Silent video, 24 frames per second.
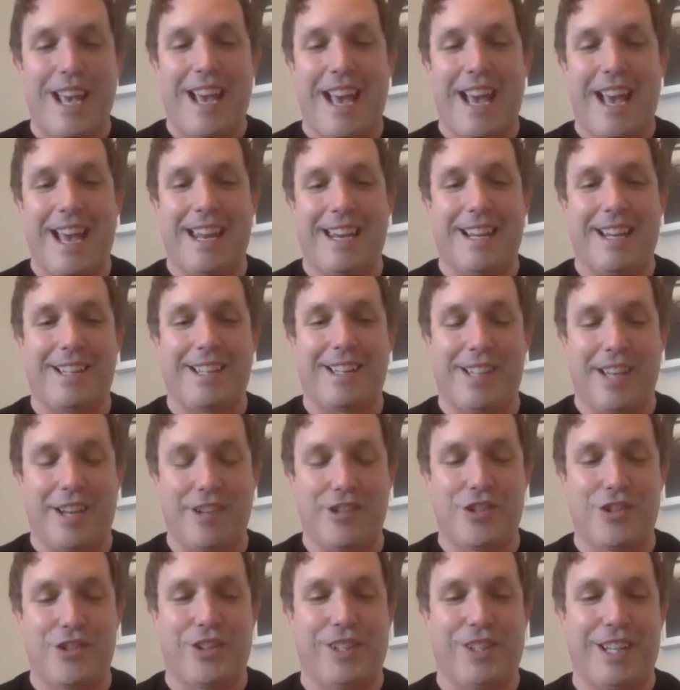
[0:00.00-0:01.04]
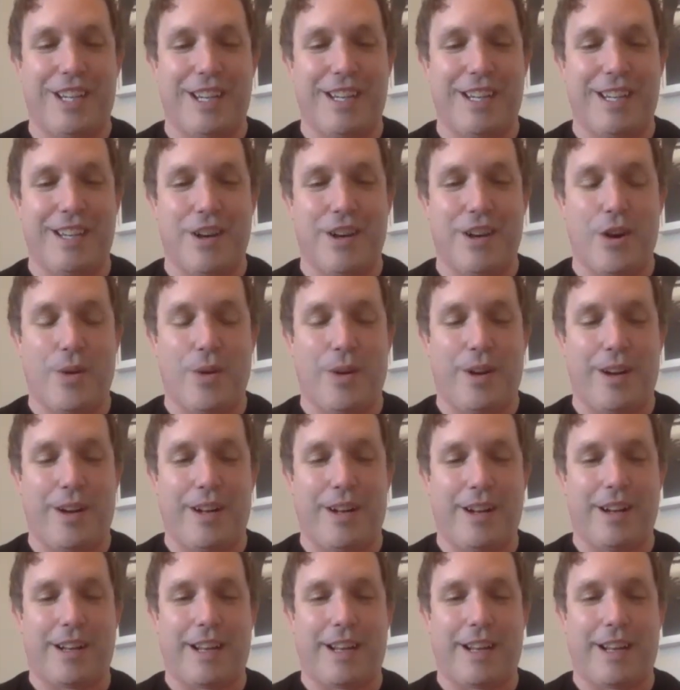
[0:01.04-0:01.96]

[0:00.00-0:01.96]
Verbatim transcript: and essentially, you know, a,